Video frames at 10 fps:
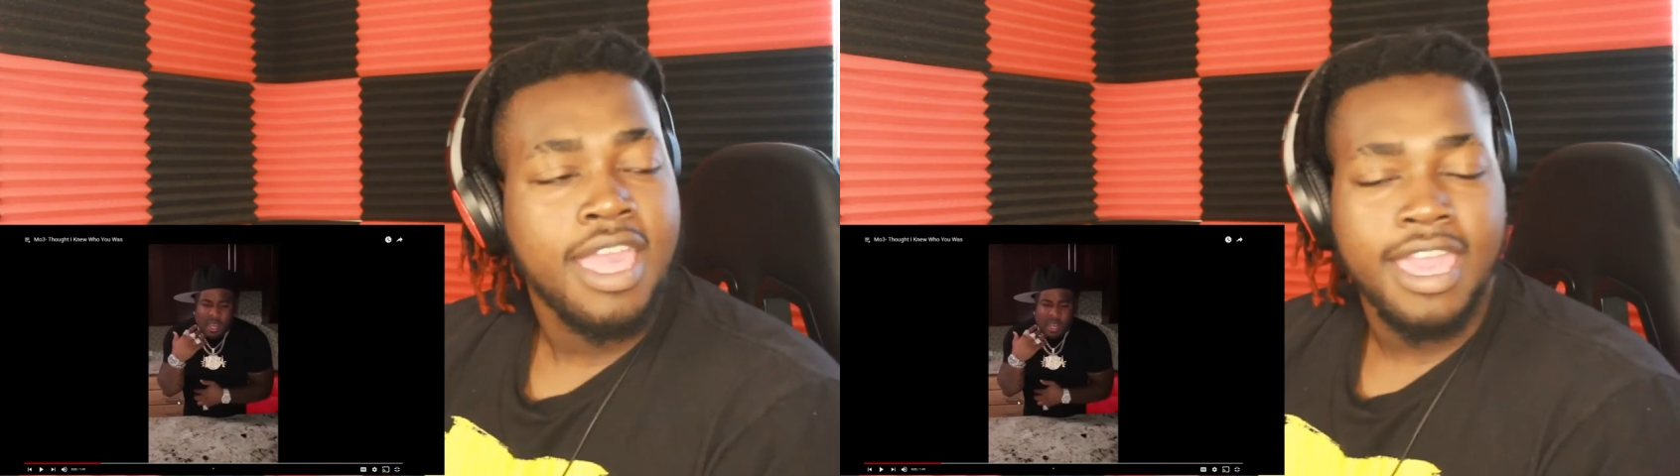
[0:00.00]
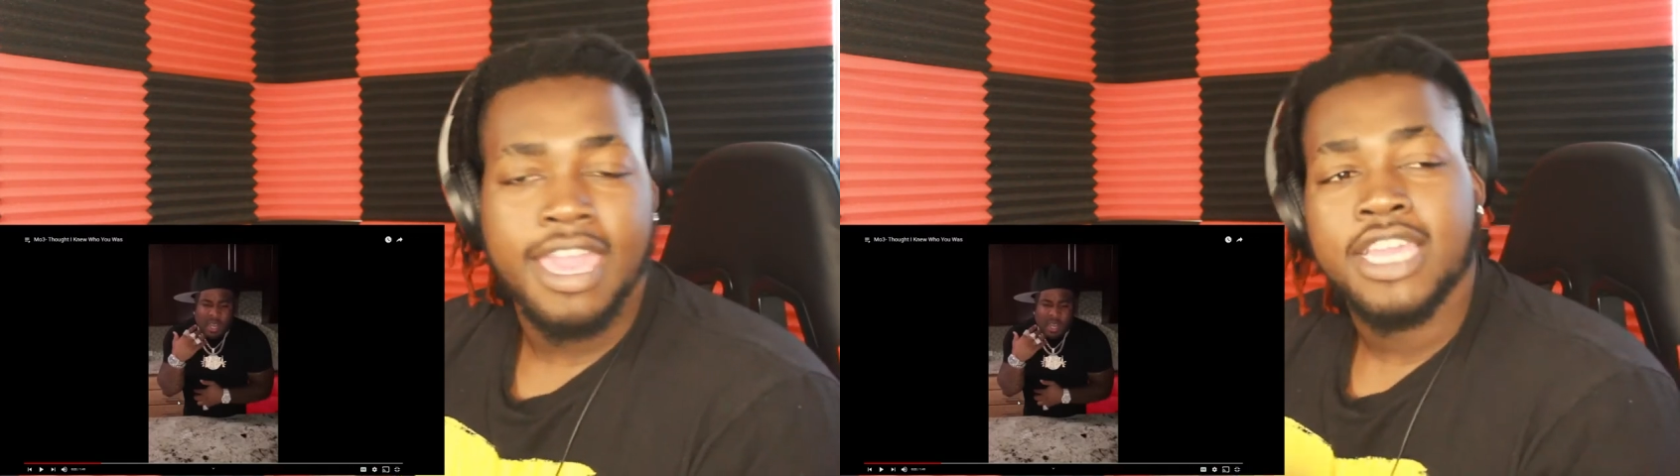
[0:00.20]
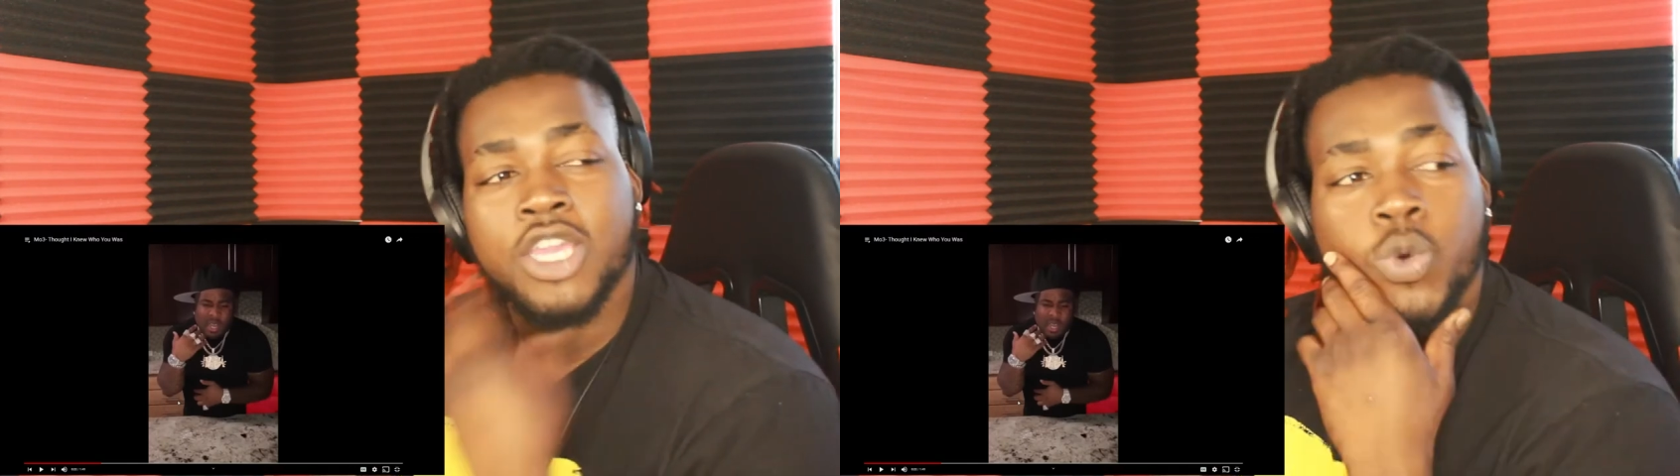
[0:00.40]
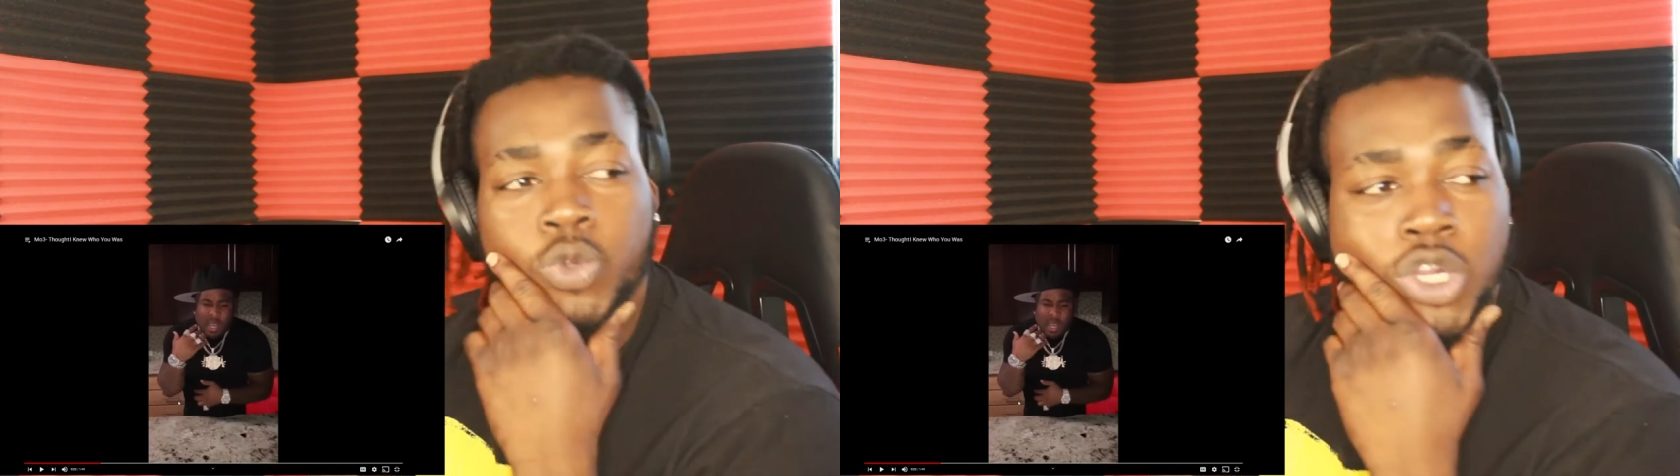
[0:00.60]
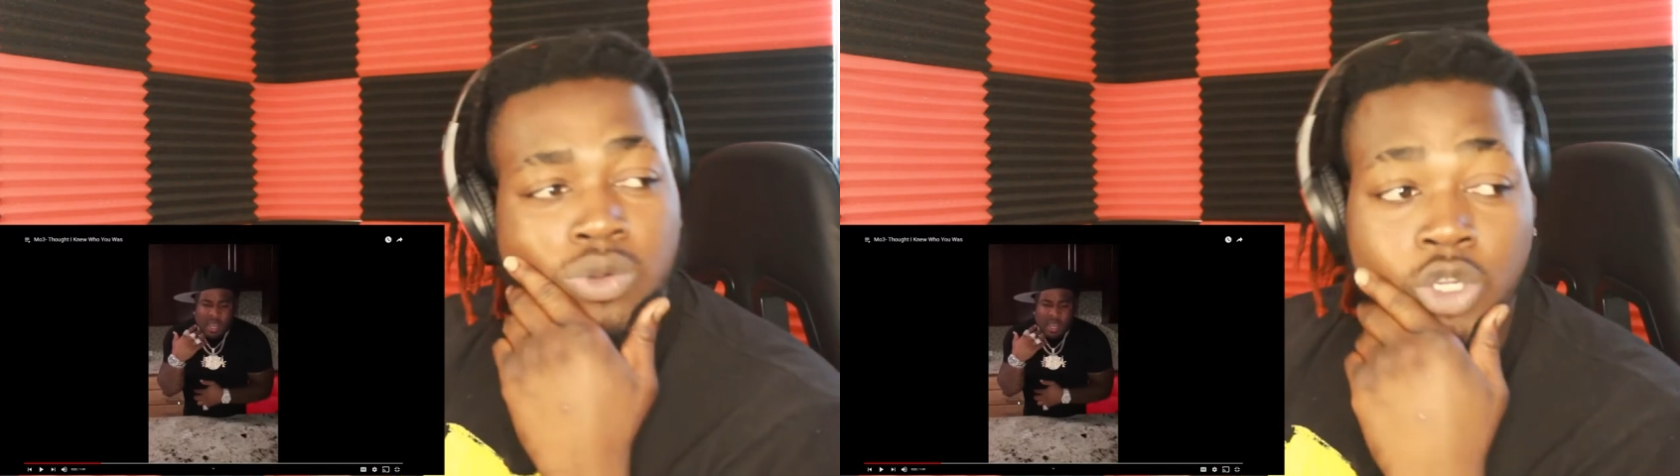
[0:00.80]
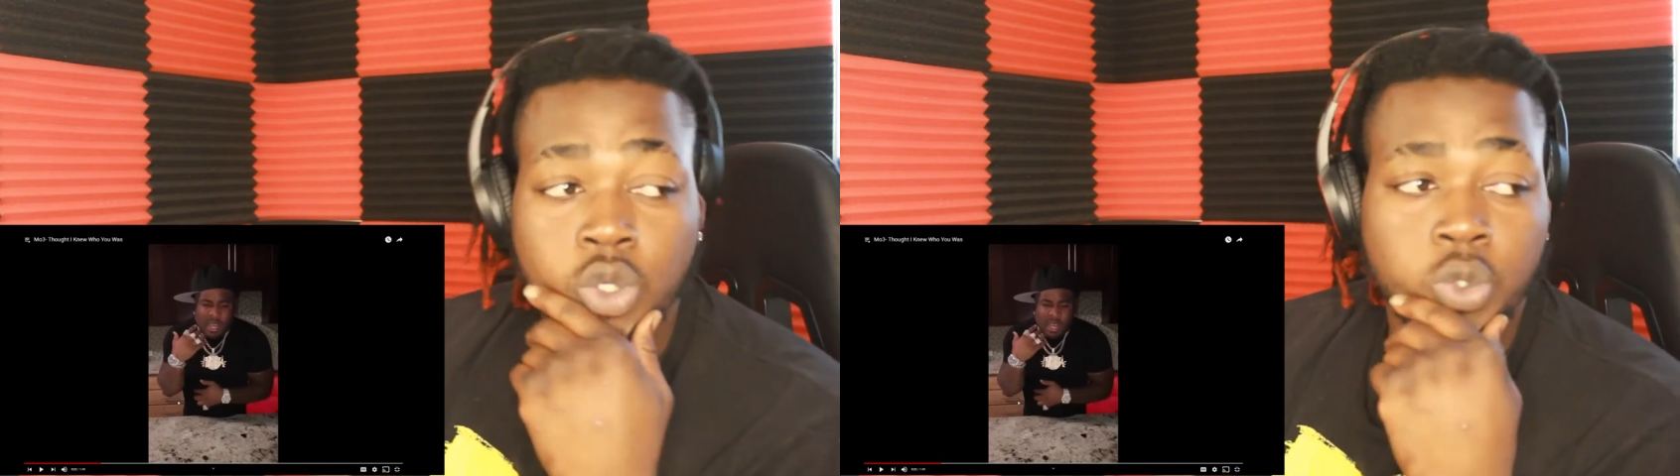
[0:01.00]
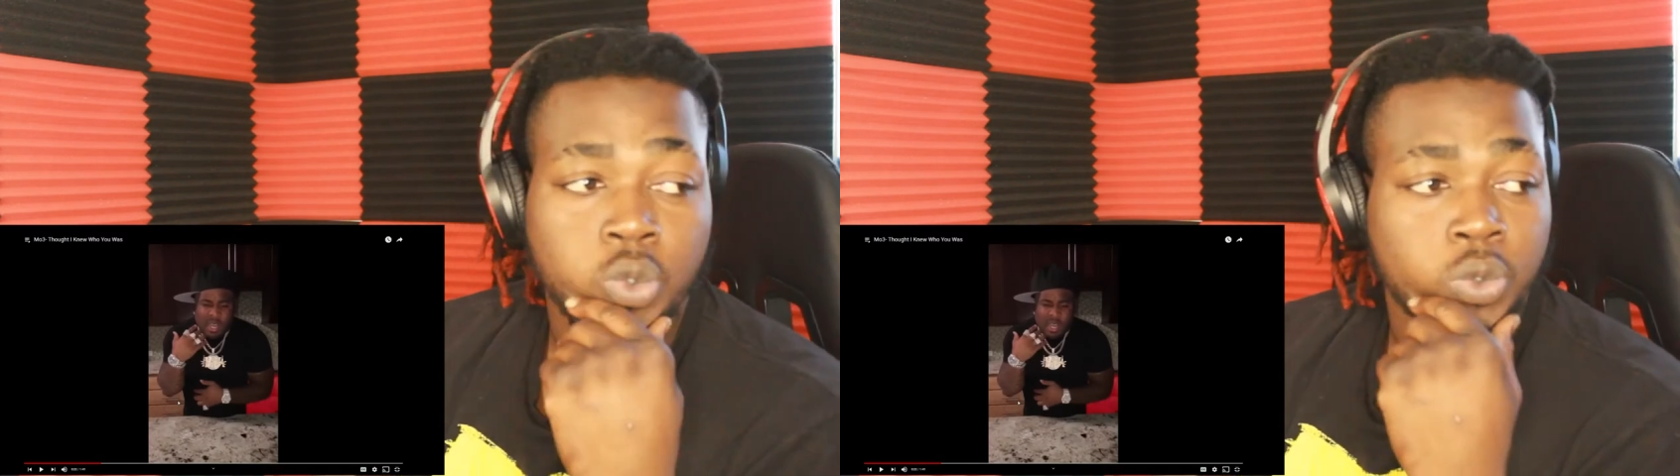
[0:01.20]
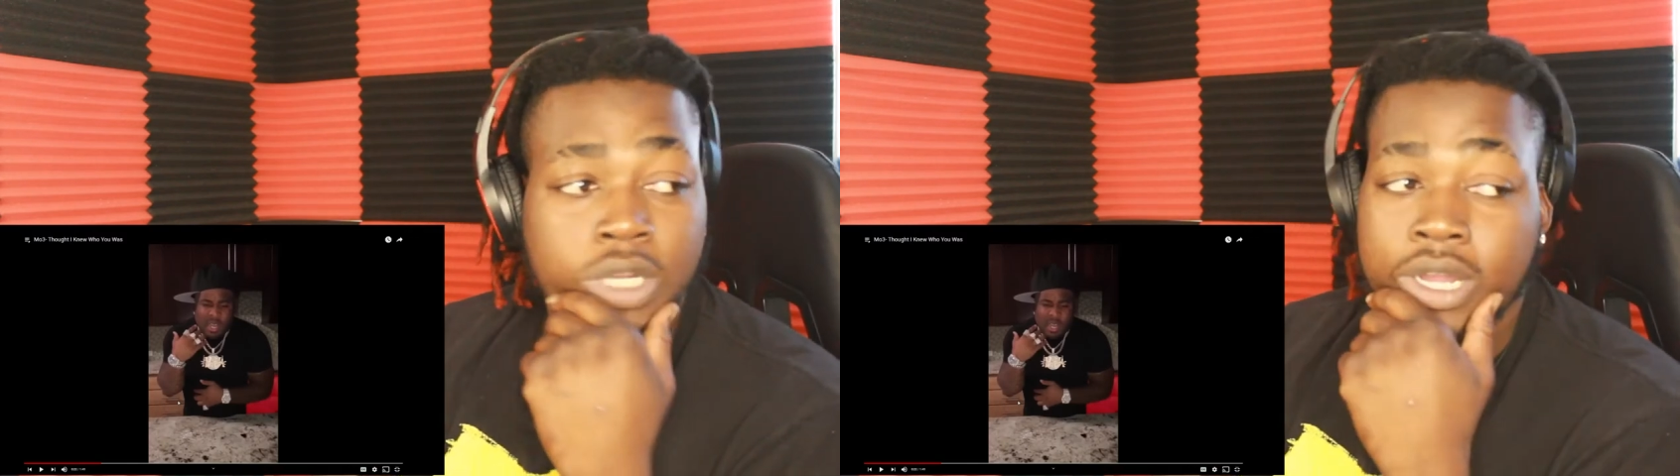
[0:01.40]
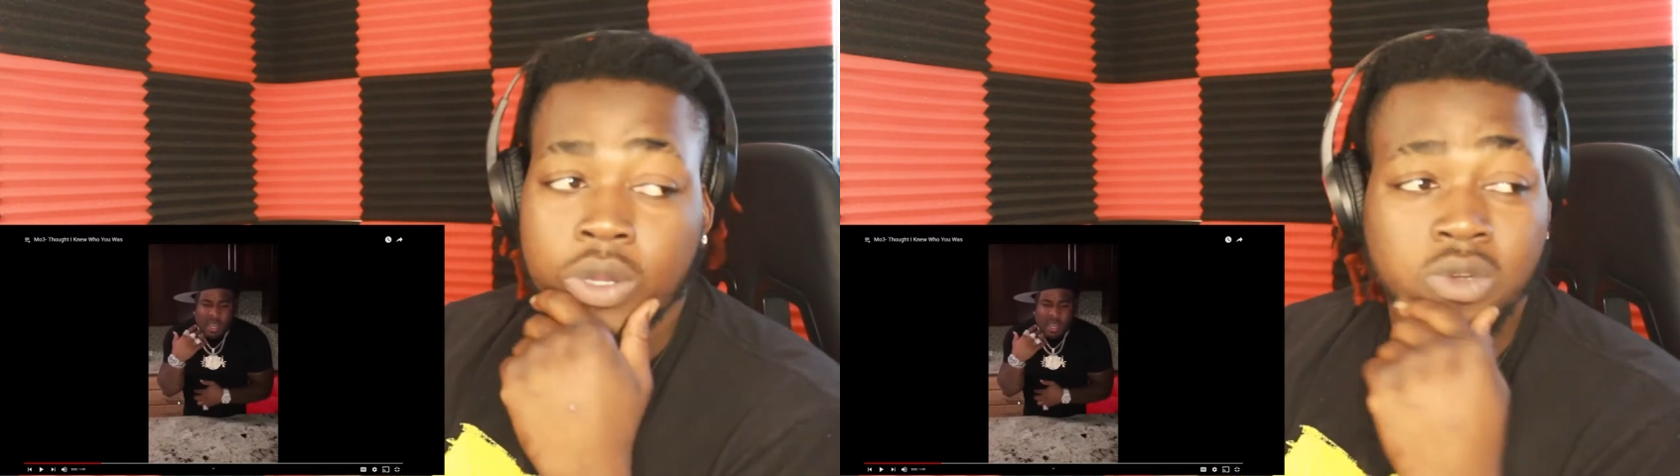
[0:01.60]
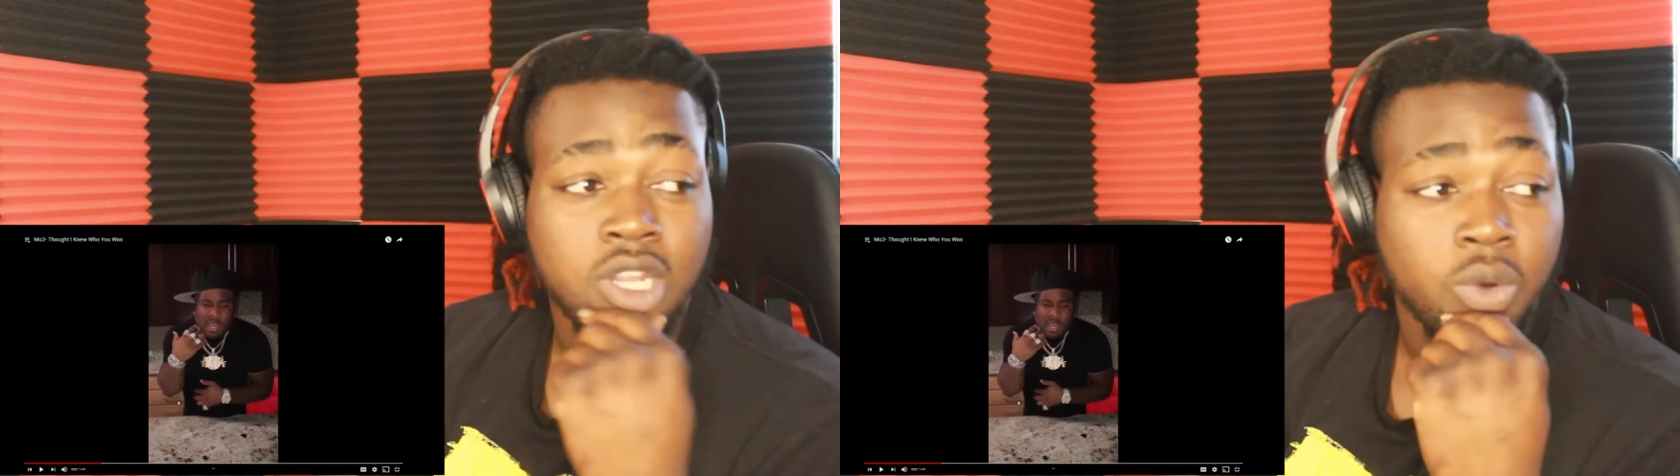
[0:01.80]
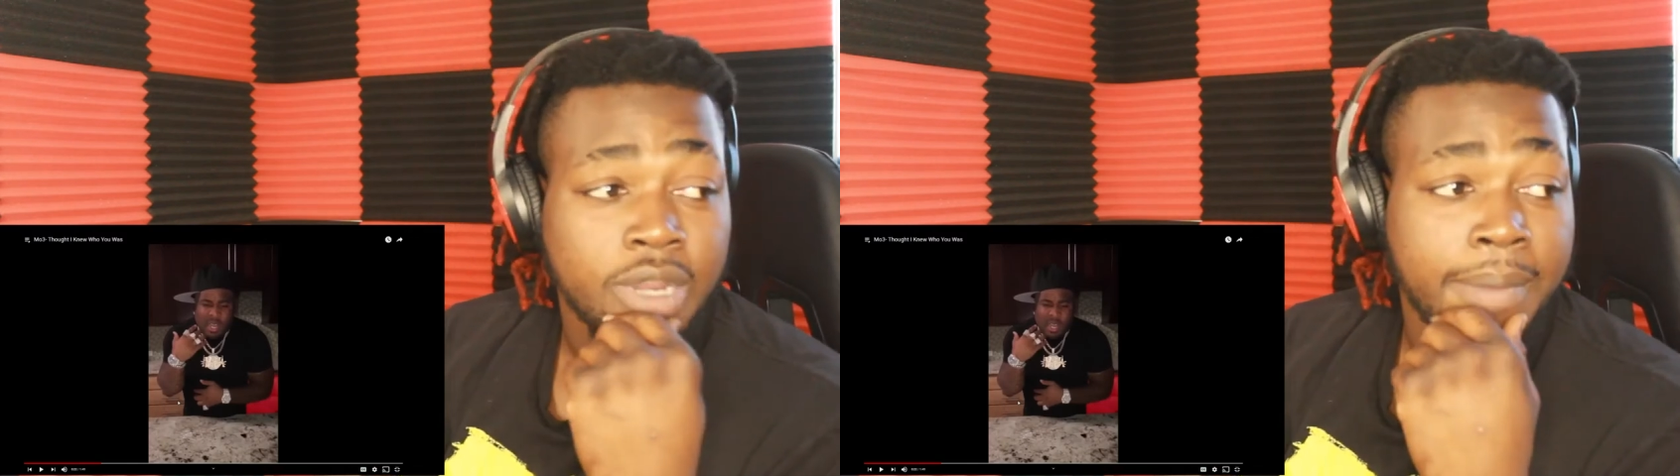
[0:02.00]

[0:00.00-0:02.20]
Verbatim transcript: Hey, yo, yo, dude, I don't know.